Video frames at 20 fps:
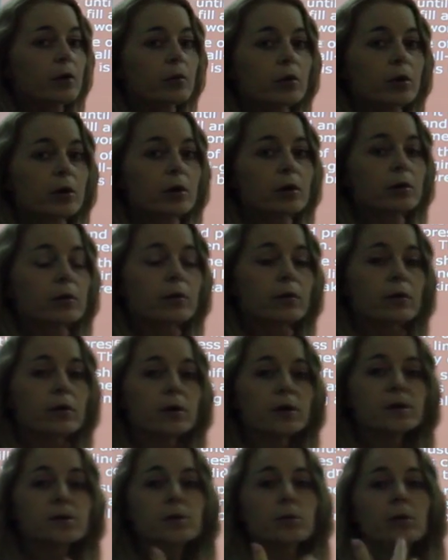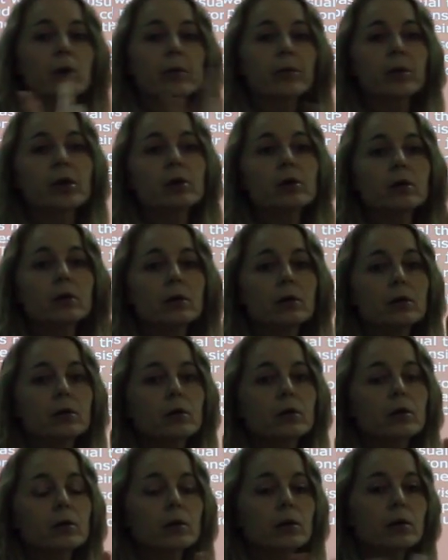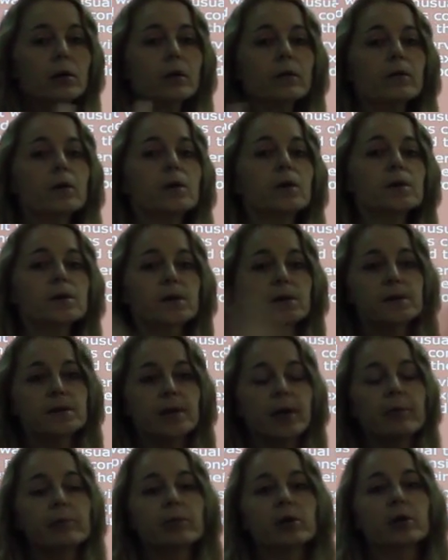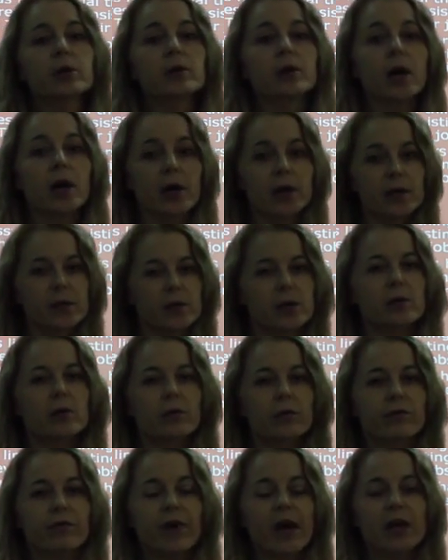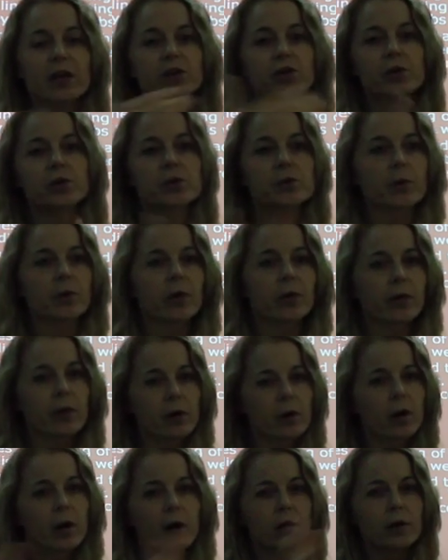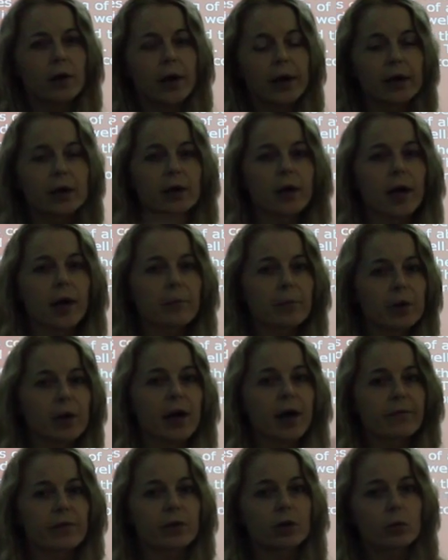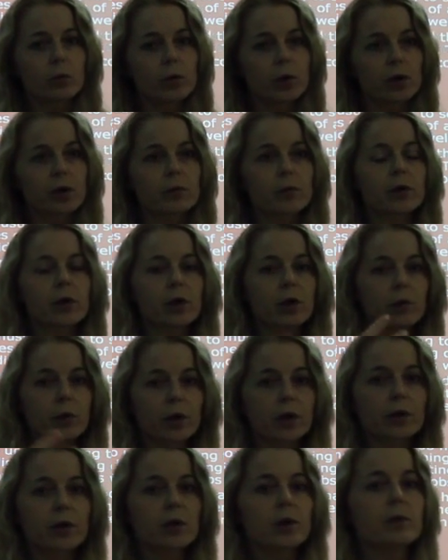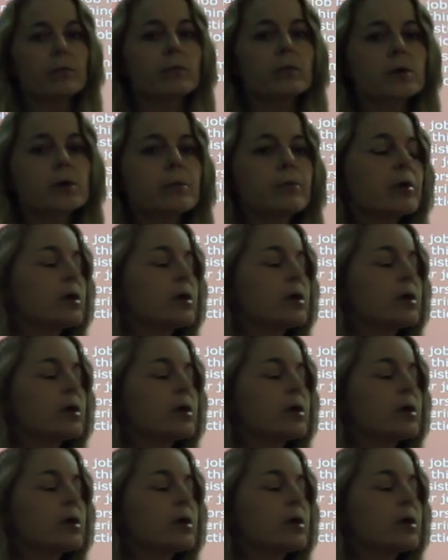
were these women in these assembly lines, in factories where they're all lined up and having to work really quickly to